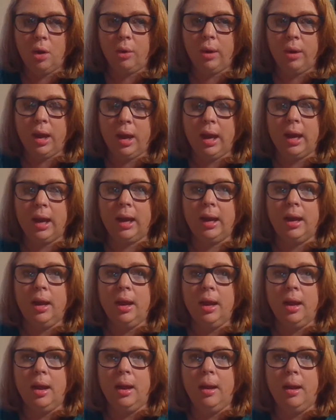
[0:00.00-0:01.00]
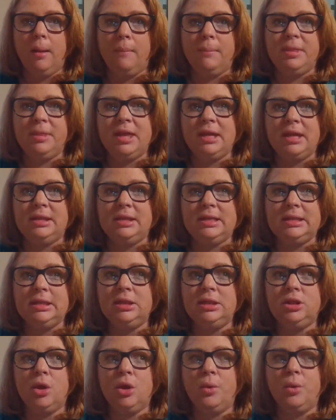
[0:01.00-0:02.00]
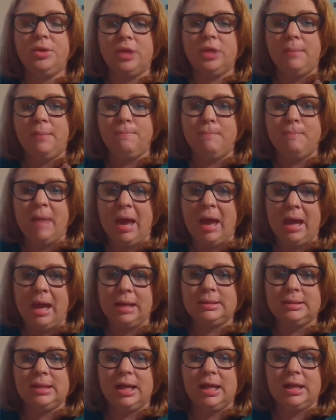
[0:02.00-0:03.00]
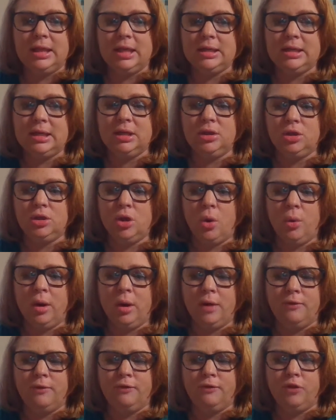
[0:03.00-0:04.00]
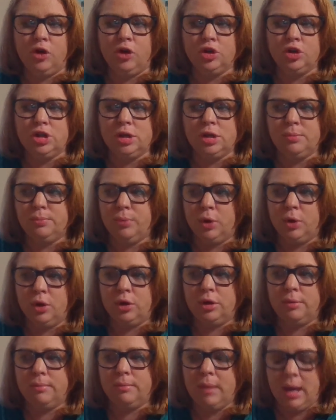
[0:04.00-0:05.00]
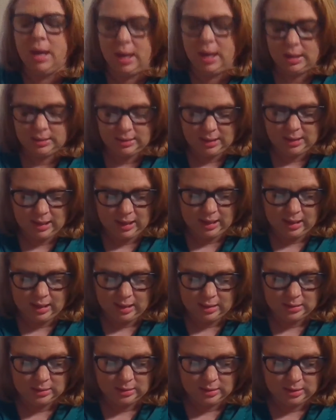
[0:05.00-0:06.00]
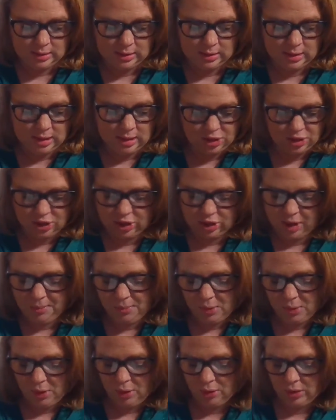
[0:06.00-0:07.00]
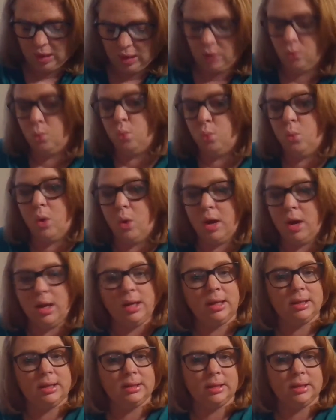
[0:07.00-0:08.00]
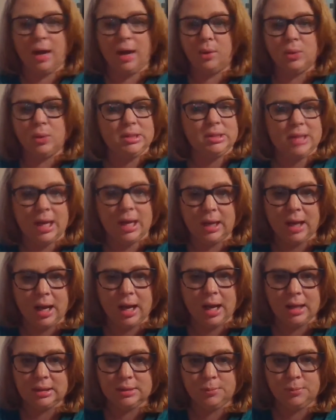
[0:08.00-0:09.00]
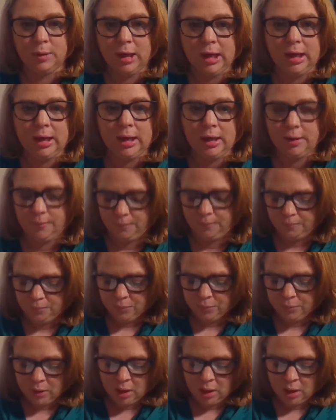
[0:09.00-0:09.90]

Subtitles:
okay, but they didn't know what they meant. Like, they didn't know what a virgin birth meant, and a shepherd, like, how is that God's plan?